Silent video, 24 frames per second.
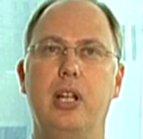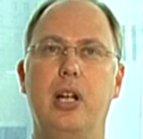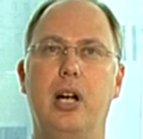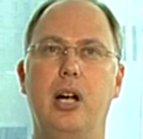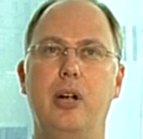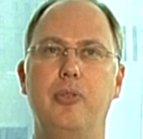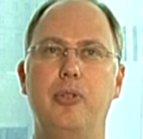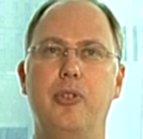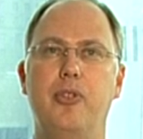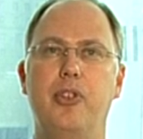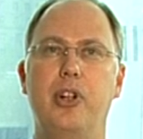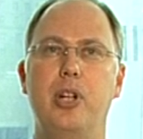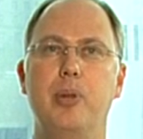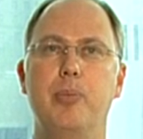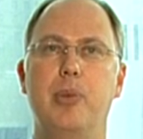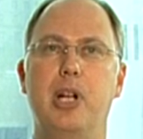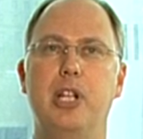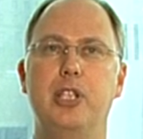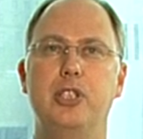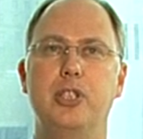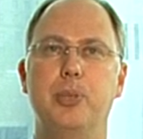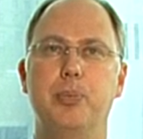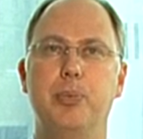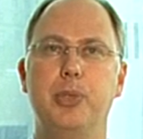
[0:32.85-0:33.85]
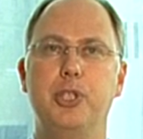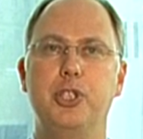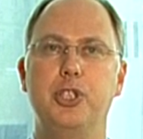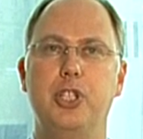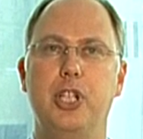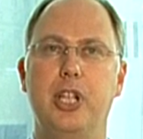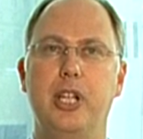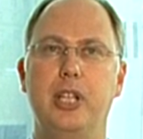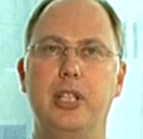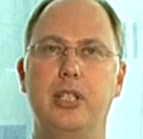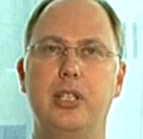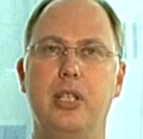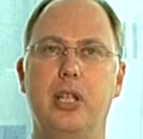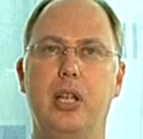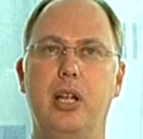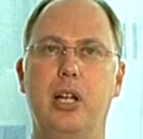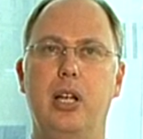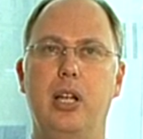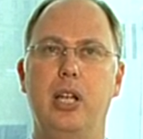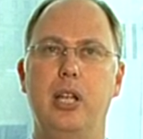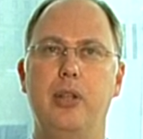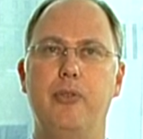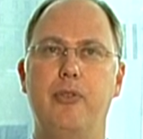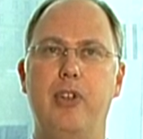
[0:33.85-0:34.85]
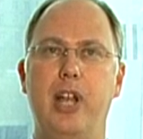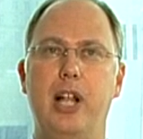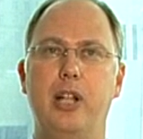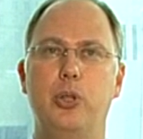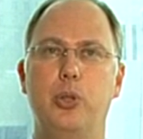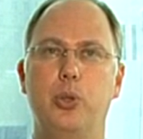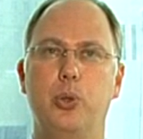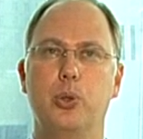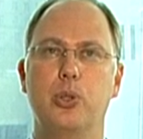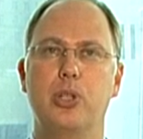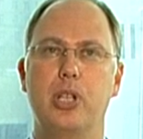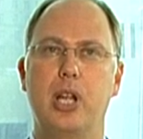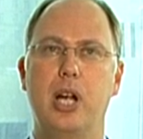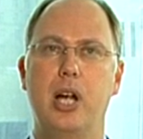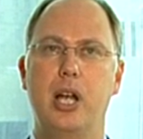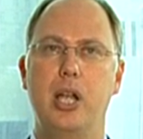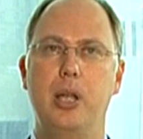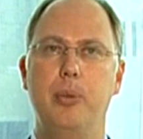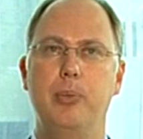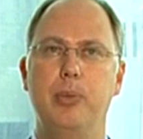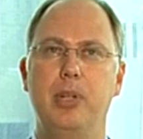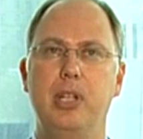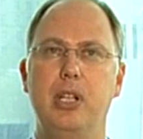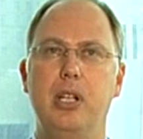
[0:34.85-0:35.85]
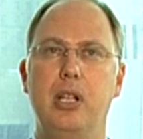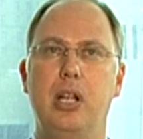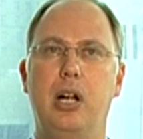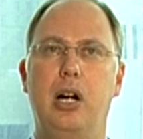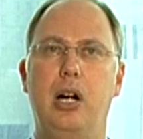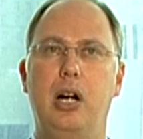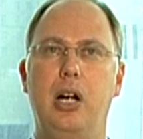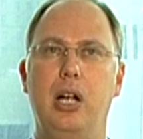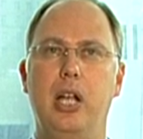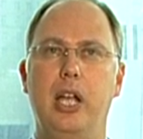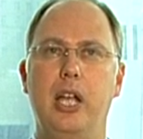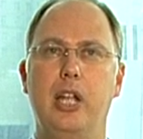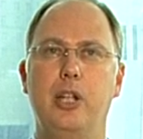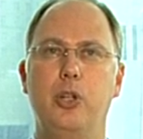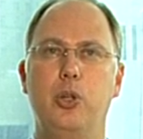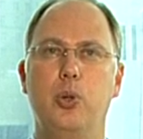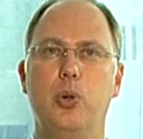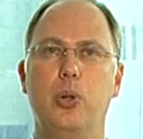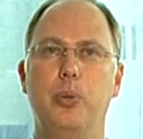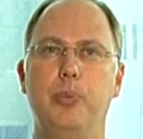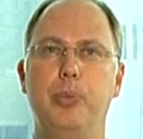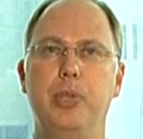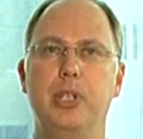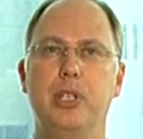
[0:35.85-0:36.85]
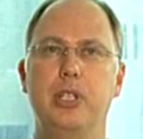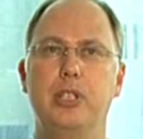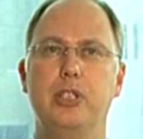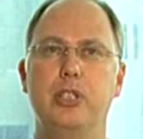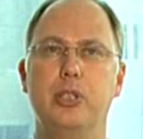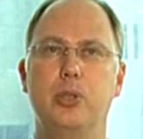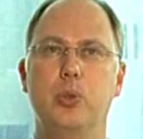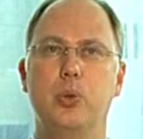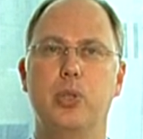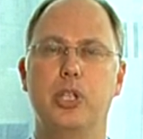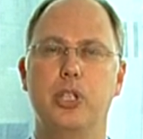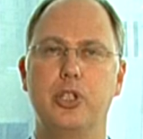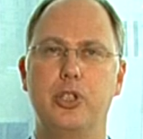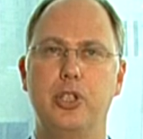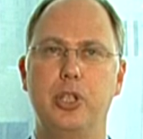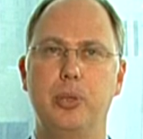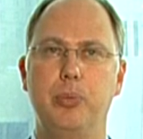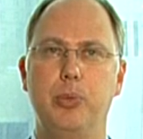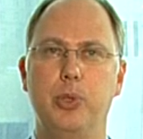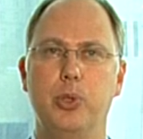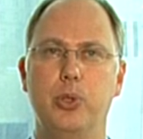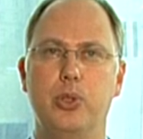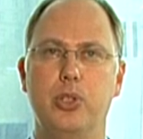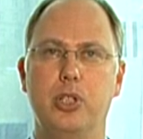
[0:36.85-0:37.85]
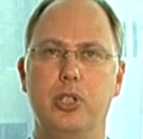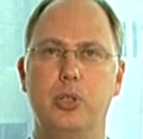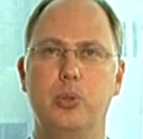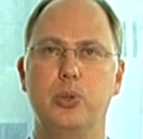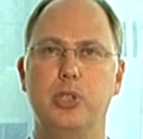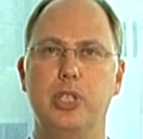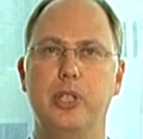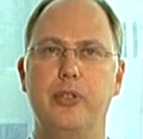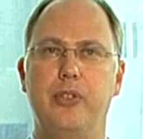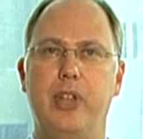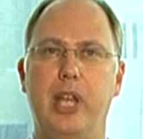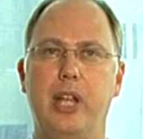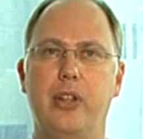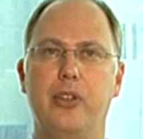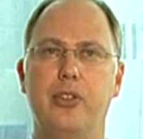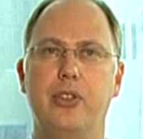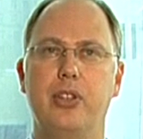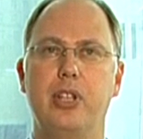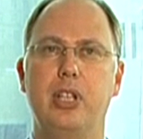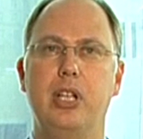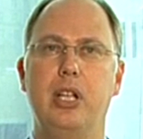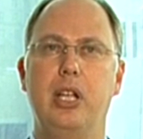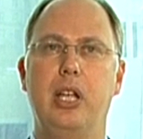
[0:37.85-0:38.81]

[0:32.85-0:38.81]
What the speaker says: We very much appreciate and value your time and your ability to contribute to the event.